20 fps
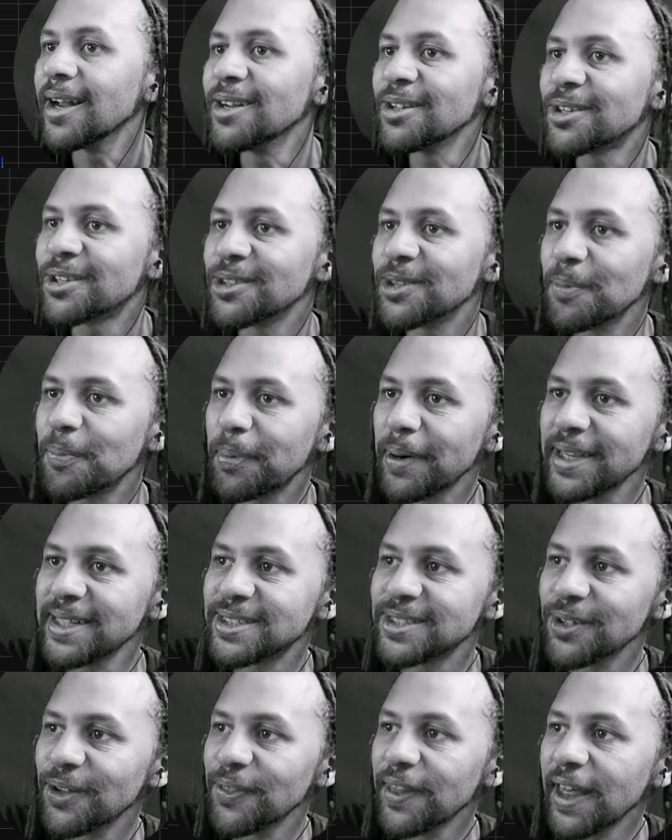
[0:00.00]
And look at the
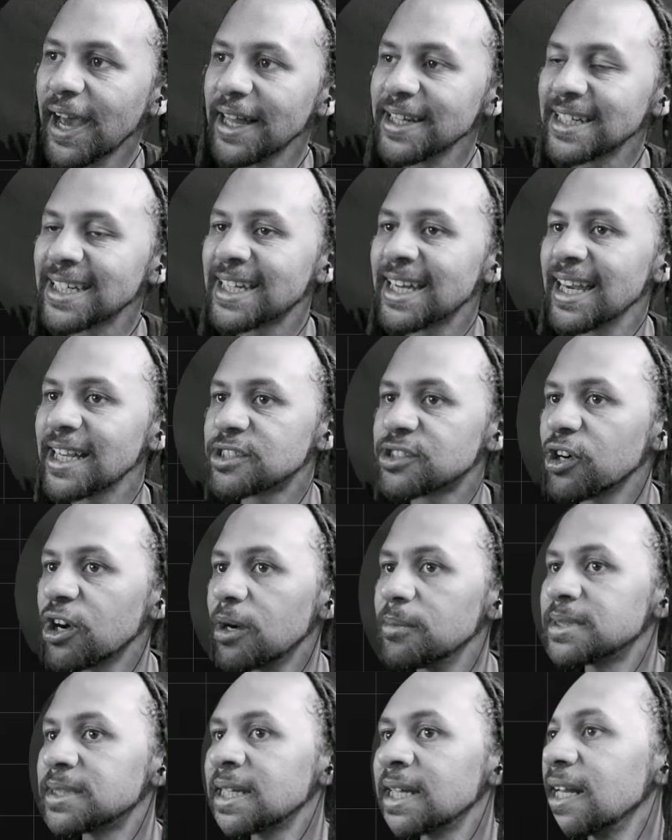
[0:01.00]
bass on that. The kick
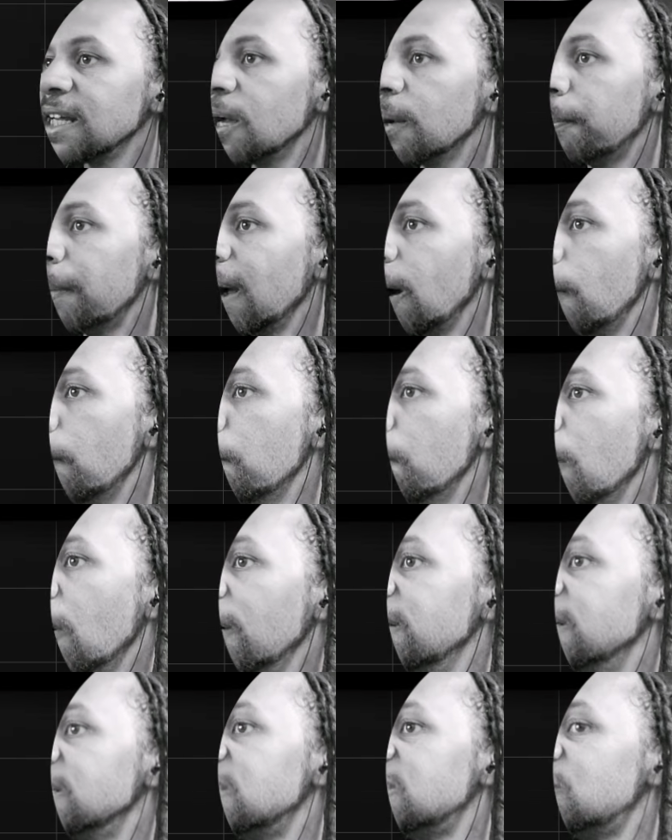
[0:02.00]
drum's hitting about
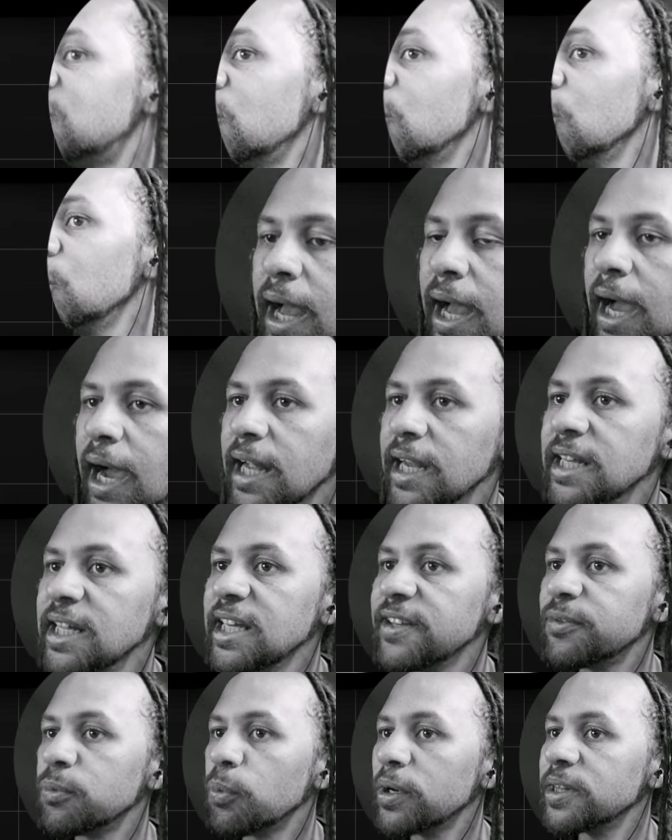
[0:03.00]
-2, and
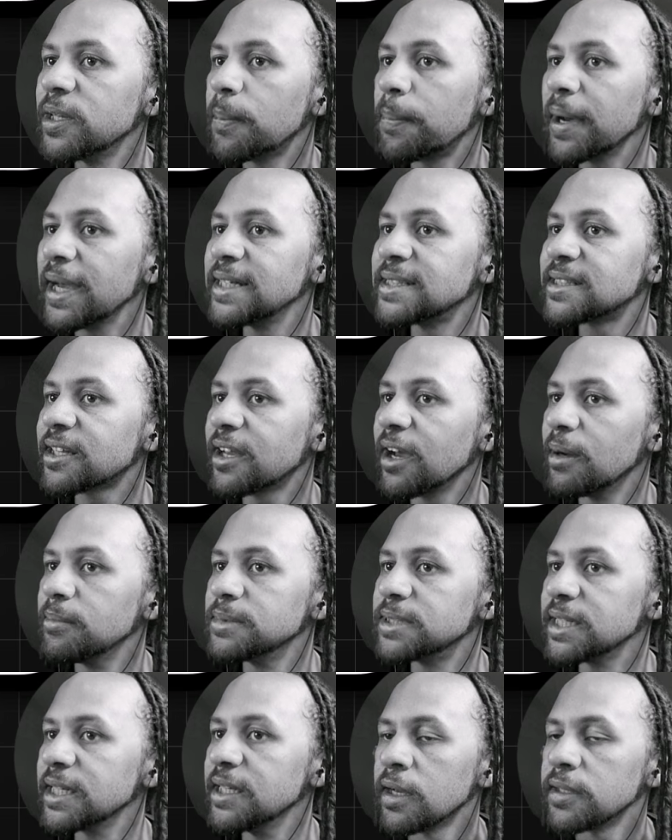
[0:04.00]
even when the bass
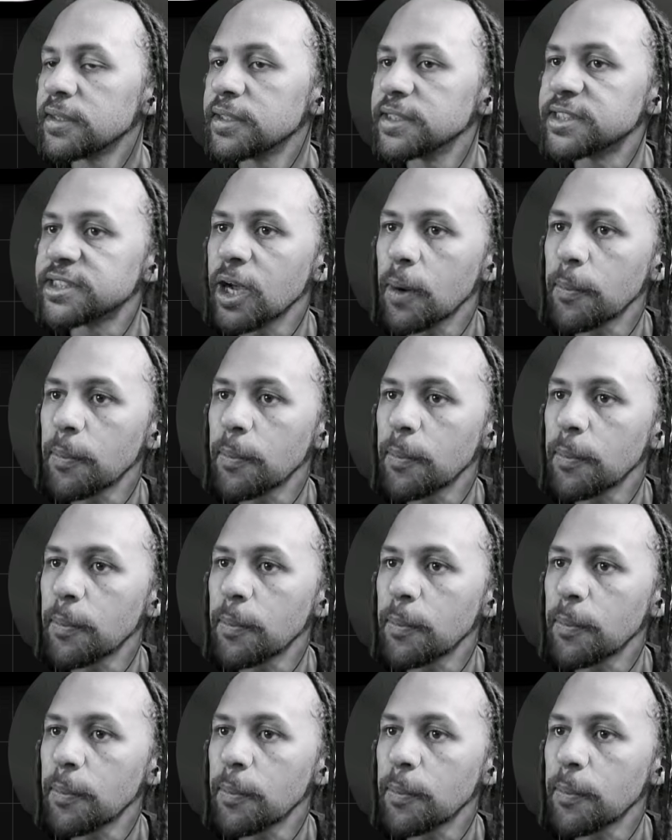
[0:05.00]
comes in, the